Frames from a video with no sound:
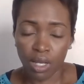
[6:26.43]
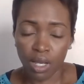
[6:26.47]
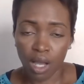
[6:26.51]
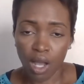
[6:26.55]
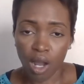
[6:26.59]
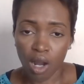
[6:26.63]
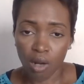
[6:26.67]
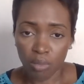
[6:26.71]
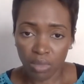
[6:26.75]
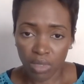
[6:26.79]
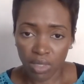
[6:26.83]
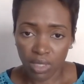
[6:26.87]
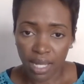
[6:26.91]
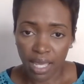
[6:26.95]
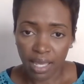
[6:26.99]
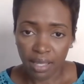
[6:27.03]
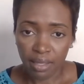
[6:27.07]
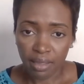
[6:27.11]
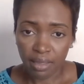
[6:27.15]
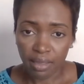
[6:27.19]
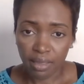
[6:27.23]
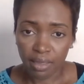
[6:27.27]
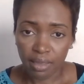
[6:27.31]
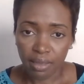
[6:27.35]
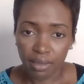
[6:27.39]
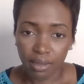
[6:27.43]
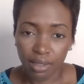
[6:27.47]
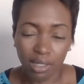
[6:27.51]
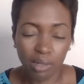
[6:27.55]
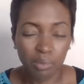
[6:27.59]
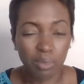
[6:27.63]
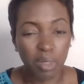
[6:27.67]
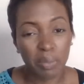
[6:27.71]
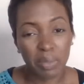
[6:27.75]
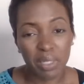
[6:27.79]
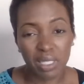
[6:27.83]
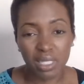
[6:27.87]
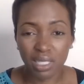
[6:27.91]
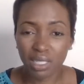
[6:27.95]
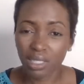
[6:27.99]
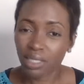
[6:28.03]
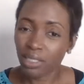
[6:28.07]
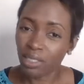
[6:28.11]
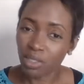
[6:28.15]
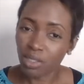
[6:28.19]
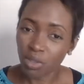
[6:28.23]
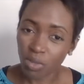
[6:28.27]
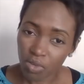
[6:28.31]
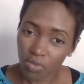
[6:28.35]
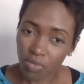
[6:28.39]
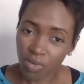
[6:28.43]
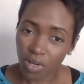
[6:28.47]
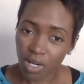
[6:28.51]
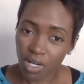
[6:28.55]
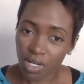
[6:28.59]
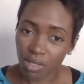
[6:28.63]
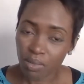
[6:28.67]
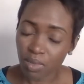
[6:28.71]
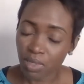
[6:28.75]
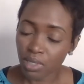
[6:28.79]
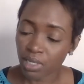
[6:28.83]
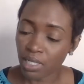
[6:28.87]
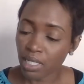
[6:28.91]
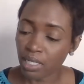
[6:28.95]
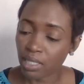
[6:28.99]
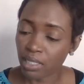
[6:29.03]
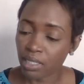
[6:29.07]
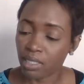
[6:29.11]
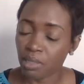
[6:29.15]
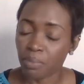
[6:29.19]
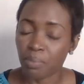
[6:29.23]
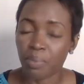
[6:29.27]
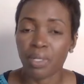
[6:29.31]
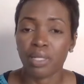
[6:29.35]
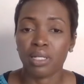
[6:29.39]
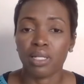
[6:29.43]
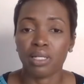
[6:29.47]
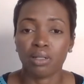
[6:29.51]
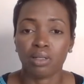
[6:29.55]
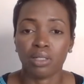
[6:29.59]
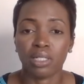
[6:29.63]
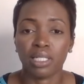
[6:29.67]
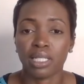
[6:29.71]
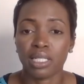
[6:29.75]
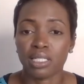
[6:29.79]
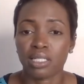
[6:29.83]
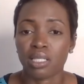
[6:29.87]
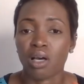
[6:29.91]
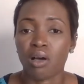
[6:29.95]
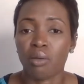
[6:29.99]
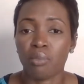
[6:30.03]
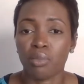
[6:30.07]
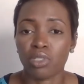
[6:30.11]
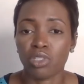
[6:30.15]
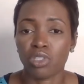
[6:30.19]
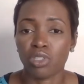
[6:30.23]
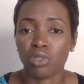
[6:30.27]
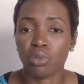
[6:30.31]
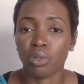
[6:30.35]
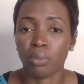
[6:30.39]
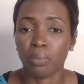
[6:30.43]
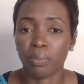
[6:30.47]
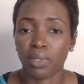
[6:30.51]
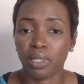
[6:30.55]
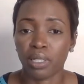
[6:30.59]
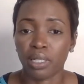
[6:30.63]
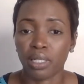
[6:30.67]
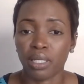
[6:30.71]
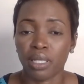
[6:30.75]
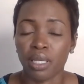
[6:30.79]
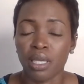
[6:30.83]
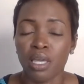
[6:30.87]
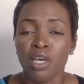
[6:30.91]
arm's length, or maybe slightly over arm's length, depending on, I guess, how much you apply.